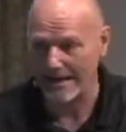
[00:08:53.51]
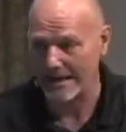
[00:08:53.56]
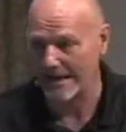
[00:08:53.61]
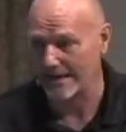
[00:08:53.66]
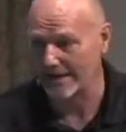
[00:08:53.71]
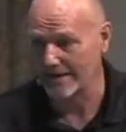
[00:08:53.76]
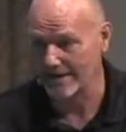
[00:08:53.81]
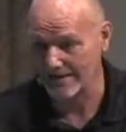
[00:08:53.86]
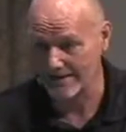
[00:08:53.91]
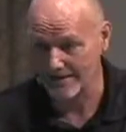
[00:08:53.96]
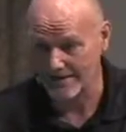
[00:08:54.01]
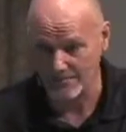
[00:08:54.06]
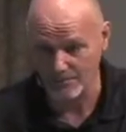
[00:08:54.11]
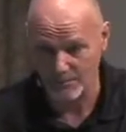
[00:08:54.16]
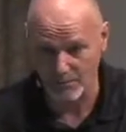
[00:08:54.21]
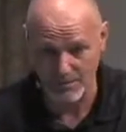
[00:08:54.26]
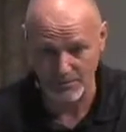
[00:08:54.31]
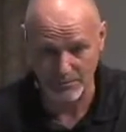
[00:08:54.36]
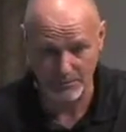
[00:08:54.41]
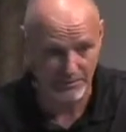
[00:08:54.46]
I get there and
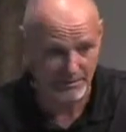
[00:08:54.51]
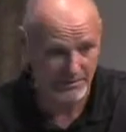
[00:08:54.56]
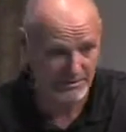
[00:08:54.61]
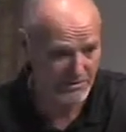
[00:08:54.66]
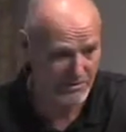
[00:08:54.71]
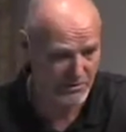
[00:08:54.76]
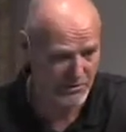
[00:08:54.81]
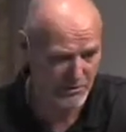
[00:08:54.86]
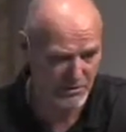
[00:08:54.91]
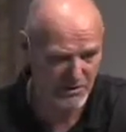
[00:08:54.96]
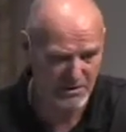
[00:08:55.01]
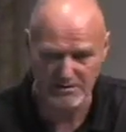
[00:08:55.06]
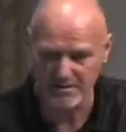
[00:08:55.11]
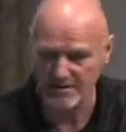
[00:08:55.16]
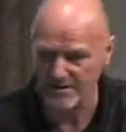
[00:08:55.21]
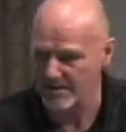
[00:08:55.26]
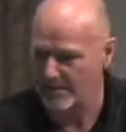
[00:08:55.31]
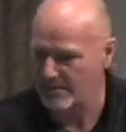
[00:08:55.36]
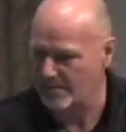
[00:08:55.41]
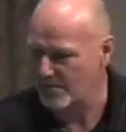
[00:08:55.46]
people are in shorts
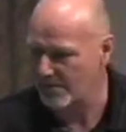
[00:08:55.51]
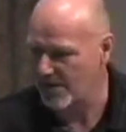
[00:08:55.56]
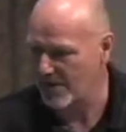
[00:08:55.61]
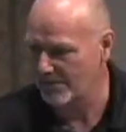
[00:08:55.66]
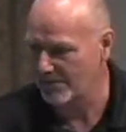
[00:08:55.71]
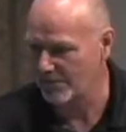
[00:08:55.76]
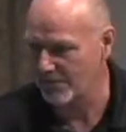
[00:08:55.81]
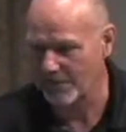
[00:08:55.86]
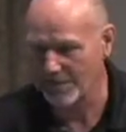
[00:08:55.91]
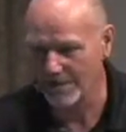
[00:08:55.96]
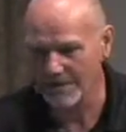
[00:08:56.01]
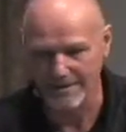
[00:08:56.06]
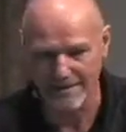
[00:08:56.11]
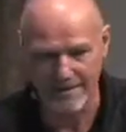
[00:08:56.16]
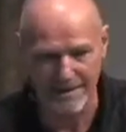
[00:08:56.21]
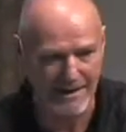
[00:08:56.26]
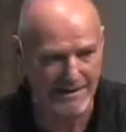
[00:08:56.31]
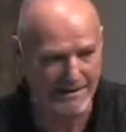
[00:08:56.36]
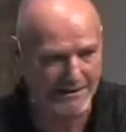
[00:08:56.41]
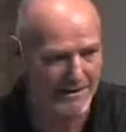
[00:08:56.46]
and they're barefooted and they
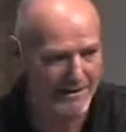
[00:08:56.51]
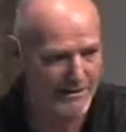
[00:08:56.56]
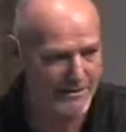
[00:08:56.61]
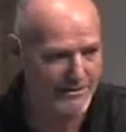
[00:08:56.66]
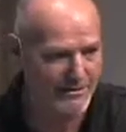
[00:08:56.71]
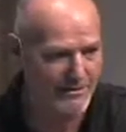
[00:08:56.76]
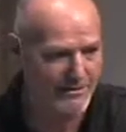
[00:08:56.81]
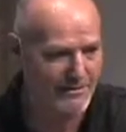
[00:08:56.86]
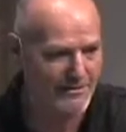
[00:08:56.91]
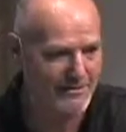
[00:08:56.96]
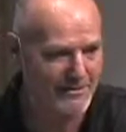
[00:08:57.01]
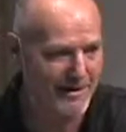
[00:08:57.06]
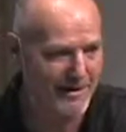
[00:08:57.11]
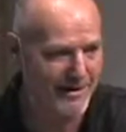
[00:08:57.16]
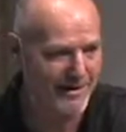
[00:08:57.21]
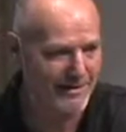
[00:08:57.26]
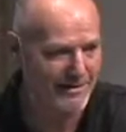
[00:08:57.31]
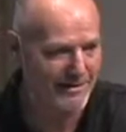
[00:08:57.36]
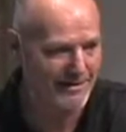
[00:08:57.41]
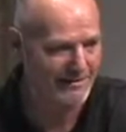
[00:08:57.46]
got t-shirts
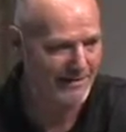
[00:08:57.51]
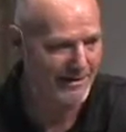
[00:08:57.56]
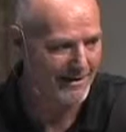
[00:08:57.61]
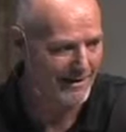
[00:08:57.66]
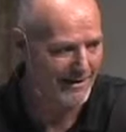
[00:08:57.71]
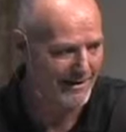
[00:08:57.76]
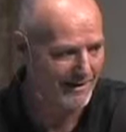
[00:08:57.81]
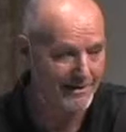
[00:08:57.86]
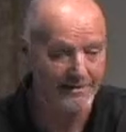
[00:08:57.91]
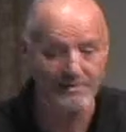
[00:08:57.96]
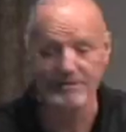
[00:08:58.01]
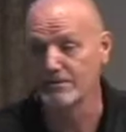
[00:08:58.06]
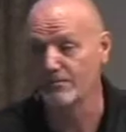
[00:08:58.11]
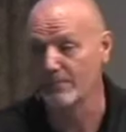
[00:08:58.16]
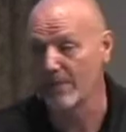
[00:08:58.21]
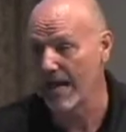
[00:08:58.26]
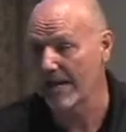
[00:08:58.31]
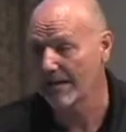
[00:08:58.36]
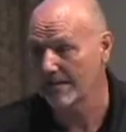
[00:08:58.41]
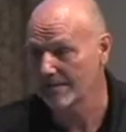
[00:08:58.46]
on. And this is
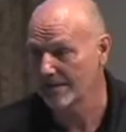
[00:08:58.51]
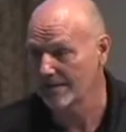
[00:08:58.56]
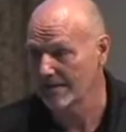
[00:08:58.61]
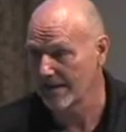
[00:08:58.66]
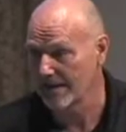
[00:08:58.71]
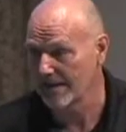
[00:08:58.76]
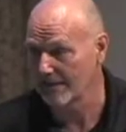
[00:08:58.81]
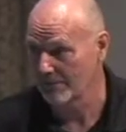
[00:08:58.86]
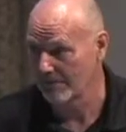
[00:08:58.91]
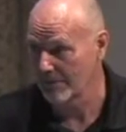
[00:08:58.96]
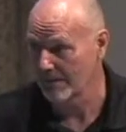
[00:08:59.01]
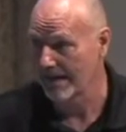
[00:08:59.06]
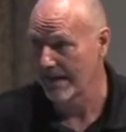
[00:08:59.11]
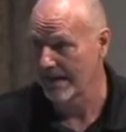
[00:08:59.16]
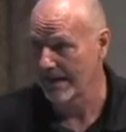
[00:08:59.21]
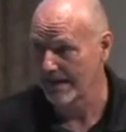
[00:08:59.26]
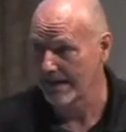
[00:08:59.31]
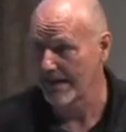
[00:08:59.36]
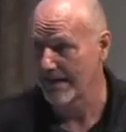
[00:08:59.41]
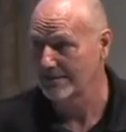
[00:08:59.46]
back in the day when a
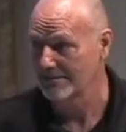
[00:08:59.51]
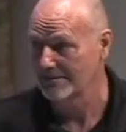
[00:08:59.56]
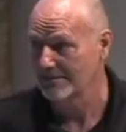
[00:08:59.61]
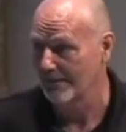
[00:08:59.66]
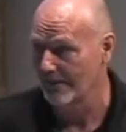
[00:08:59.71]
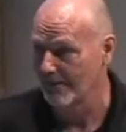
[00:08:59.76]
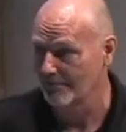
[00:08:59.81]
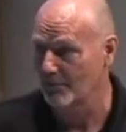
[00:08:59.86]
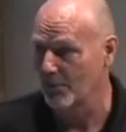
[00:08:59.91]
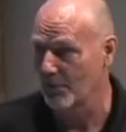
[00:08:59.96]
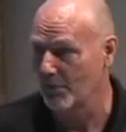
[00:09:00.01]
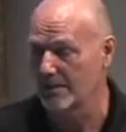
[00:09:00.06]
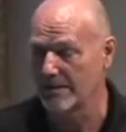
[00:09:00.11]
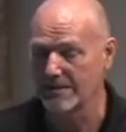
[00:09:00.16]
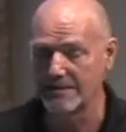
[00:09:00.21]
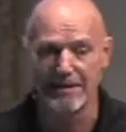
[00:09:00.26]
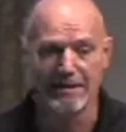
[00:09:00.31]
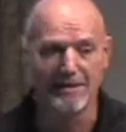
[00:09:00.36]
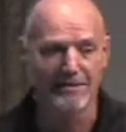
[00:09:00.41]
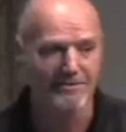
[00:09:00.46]
lot of guys still had
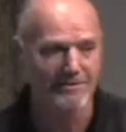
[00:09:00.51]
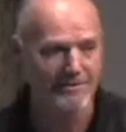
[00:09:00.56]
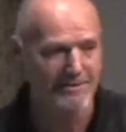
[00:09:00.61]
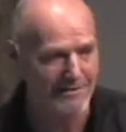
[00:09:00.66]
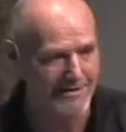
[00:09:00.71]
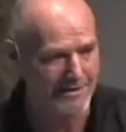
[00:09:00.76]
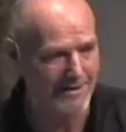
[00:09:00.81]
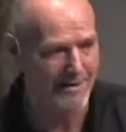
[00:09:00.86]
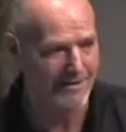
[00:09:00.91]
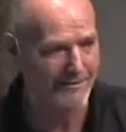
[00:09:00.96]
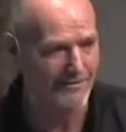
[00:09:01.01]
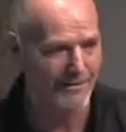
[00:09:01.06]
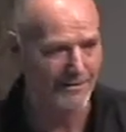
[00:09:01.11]
ponytails and stuff.